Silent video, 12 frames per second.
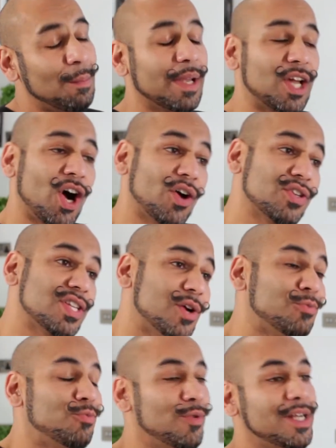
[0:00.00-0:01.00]
Because
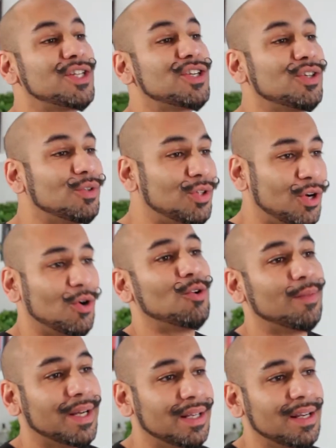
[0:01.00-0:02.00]
original
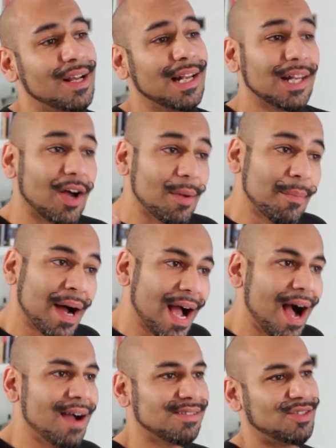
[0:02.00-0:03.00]
korma, like my
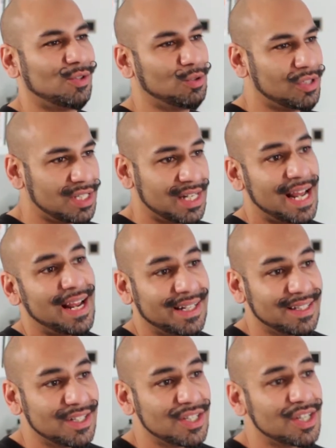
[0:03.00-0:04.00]
Uncle
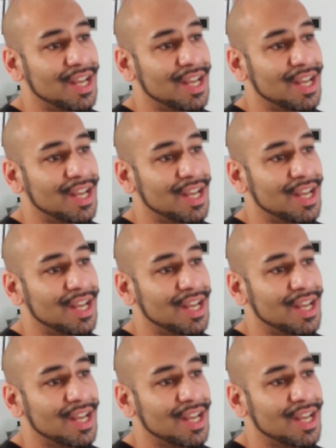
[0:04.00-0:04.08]
Stan's